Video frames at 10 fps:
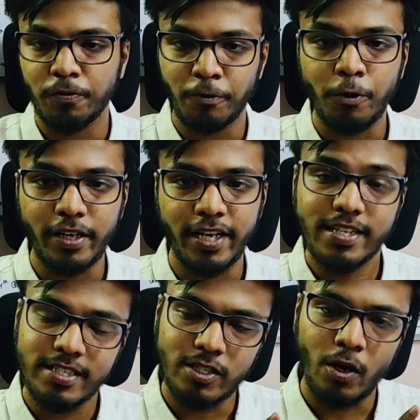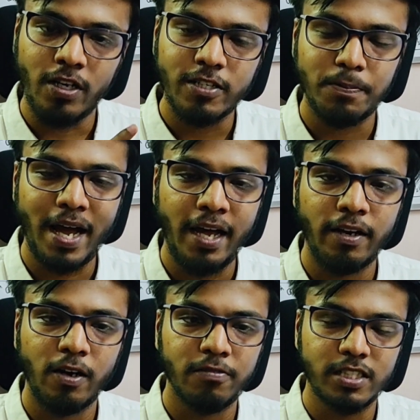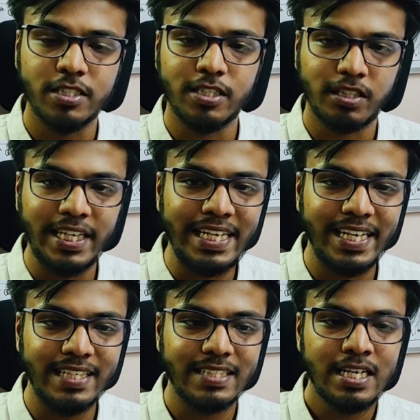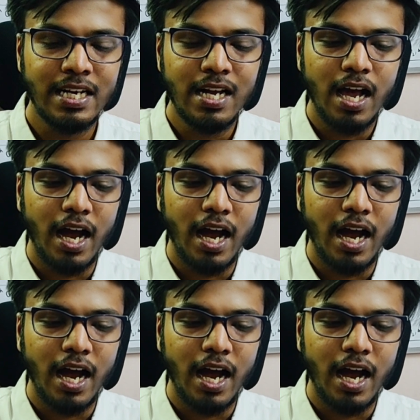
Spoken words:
So 4 tests on a span of just 3 days.